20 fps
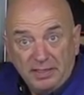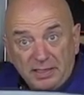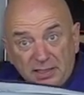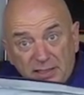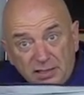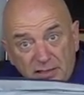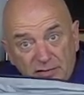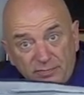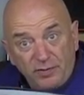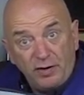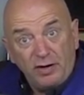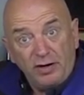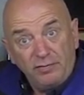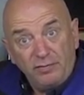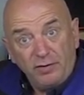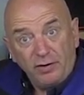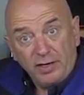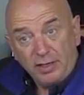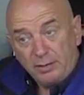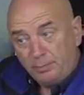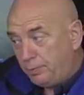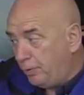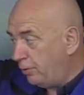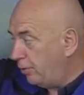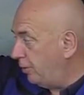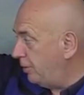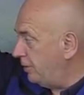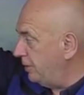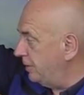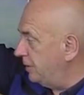And this is very, very
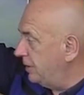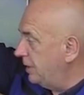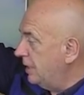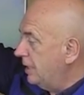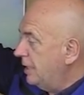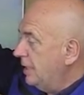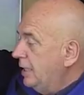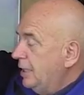important.